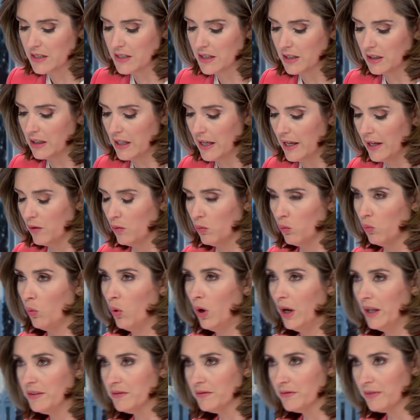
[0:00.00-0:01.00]
delay
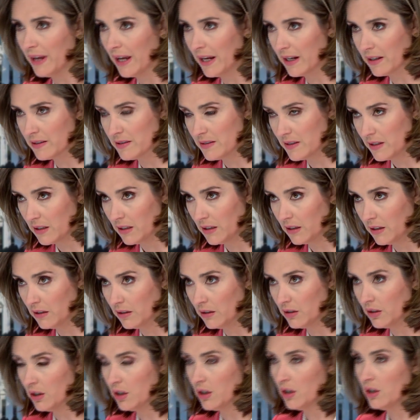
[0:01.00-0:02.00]
one
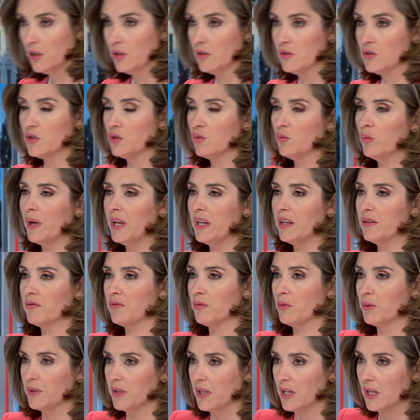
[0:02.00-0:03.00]
vaccine to wait
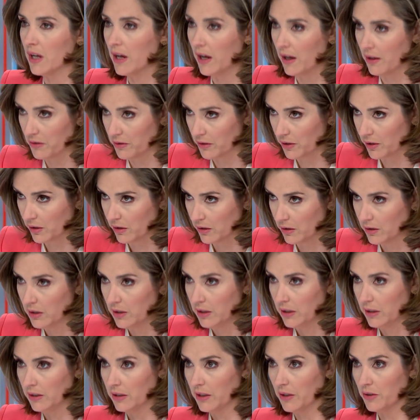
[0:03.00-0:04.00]
for the other.
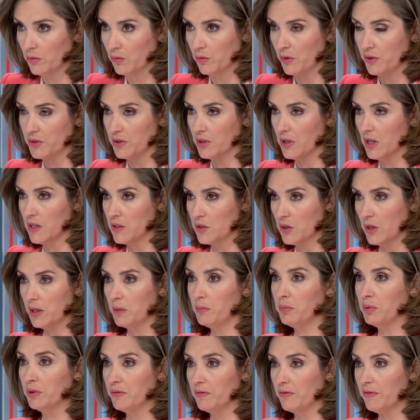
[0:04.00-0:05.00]
In other words, they're not trying
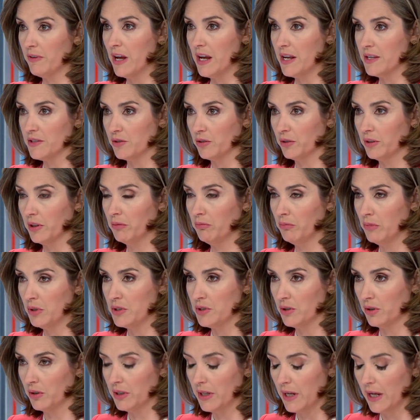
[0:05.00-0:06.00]
to put Pfizer and
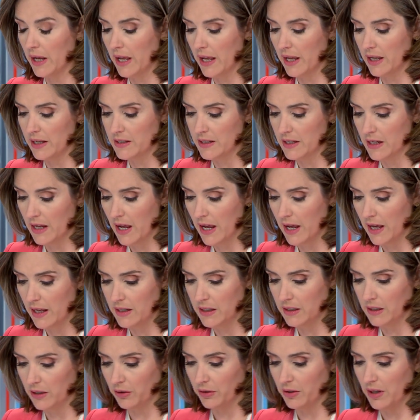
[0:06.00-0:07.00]
Moderna head-to-head
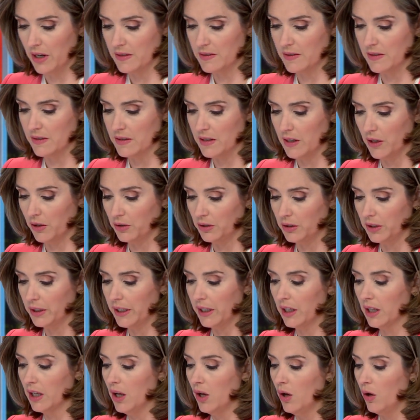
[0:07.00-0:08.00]
here
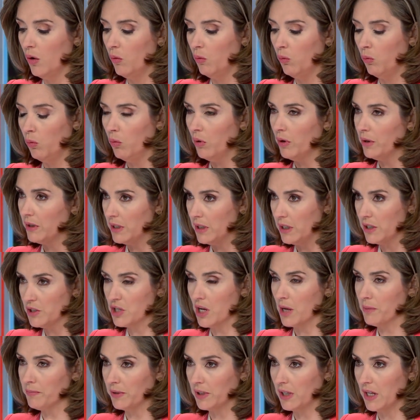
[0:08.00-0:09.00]
necessarily. Each
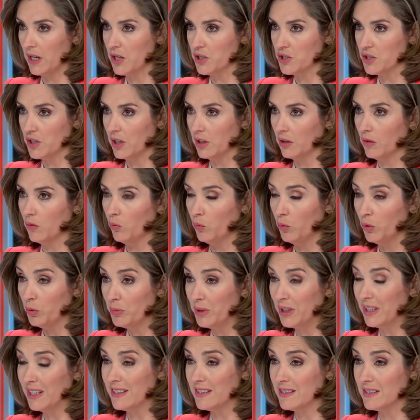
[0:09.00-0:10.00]
application will
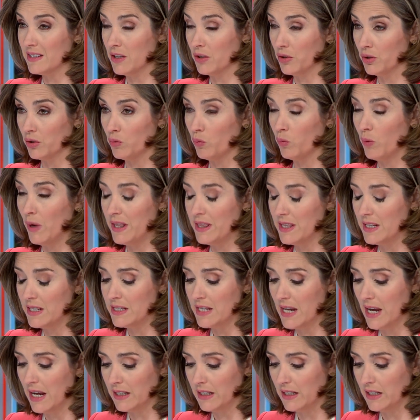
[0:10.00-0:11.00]
be considered when the
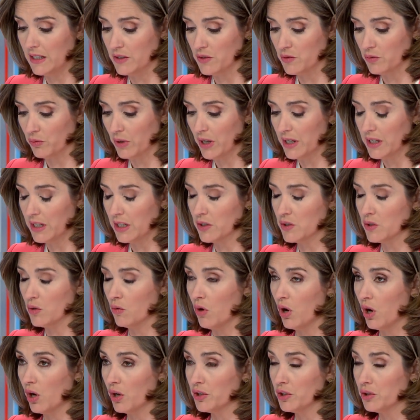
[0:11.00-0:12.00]
data is ready. So
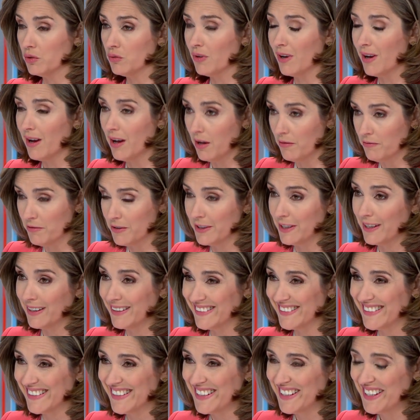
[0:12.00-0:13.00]
are you
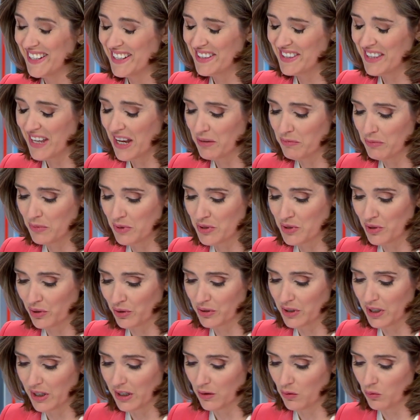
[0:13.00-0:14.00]
confident that
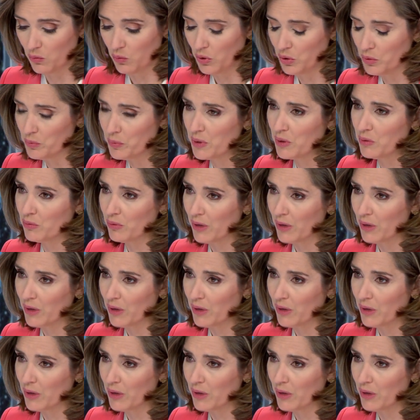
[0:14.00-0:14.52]
Moderna will be